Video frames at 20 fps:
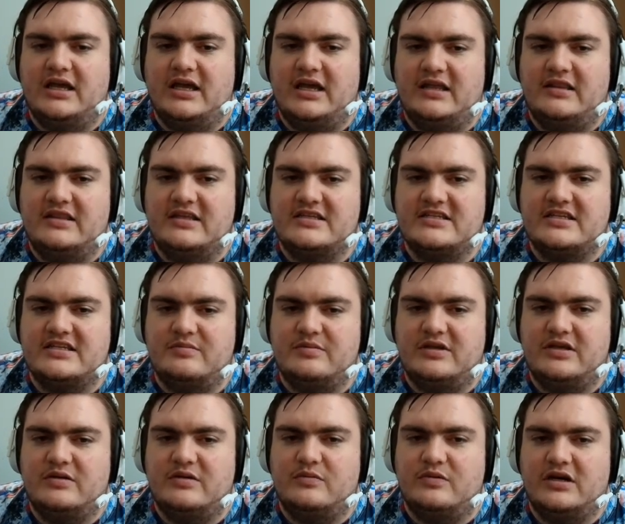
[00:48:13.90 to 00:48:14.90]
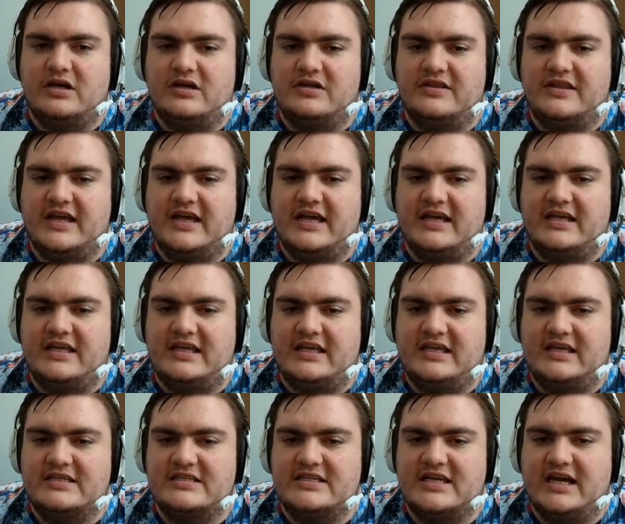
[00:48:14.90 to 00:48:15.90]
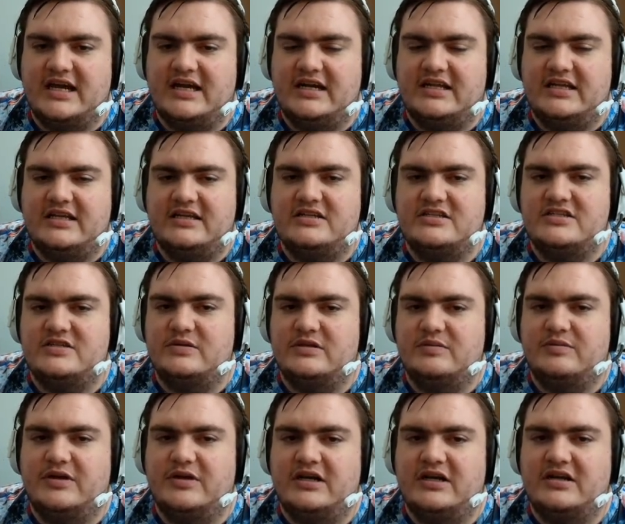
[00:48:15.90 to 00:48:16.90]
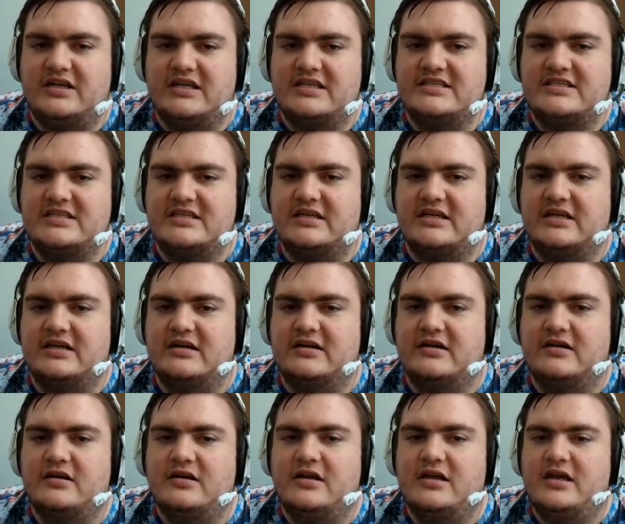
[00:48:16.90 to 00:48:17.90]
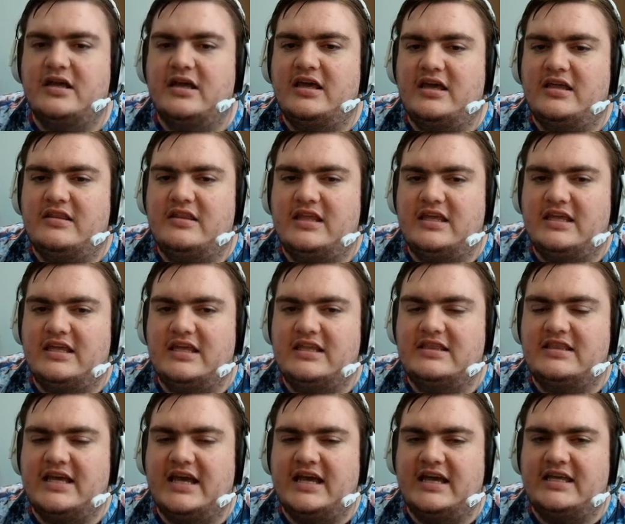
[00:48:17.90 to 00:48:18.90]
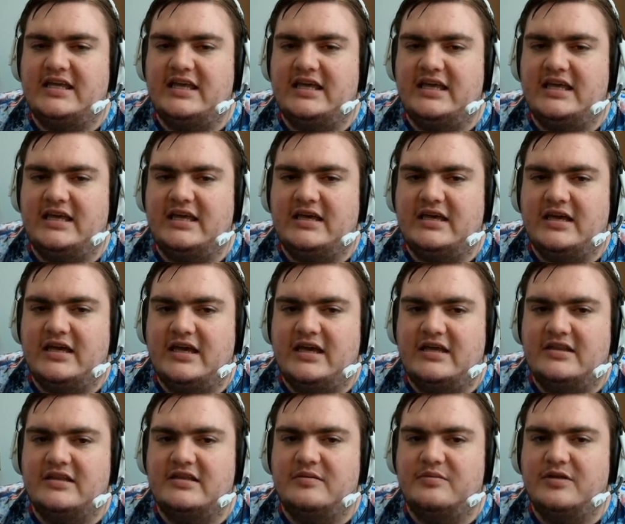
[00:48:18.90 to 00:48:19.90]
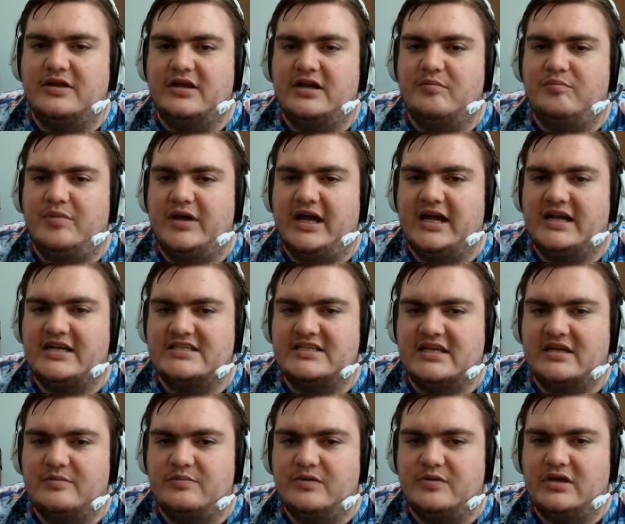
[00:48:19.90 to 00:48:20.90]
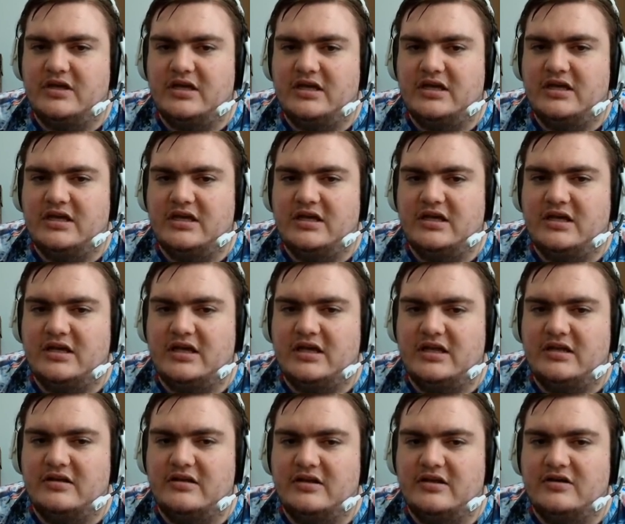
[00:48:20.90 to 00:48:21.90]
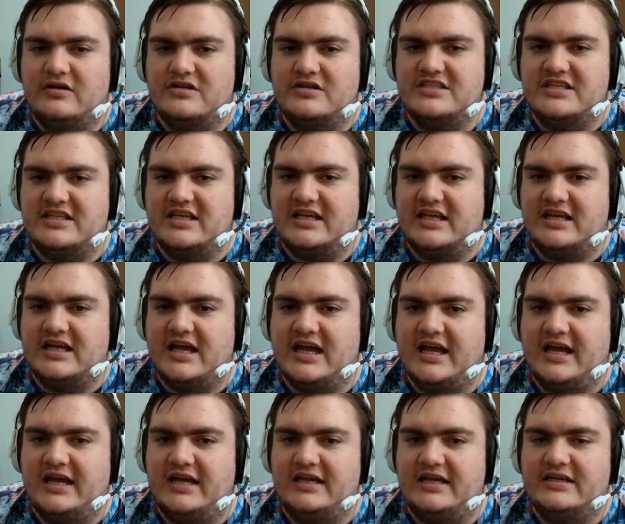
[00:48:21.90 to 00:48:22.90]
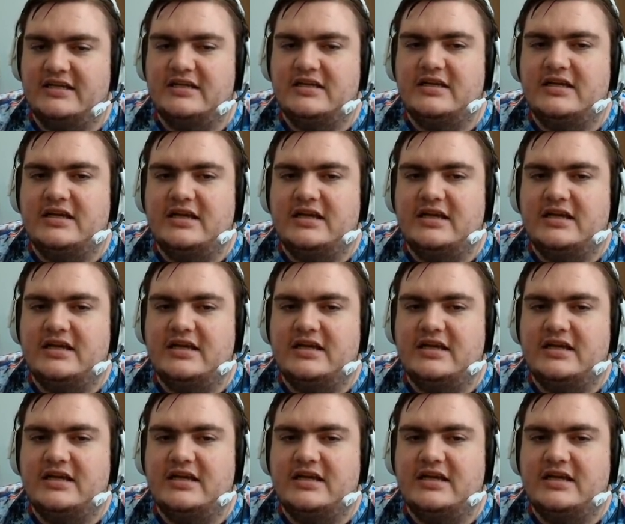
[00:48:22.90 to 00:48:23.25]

And this could be where that key is hiding. So when the player gets in here, they get that key and then the player backs up and learns that they can hide.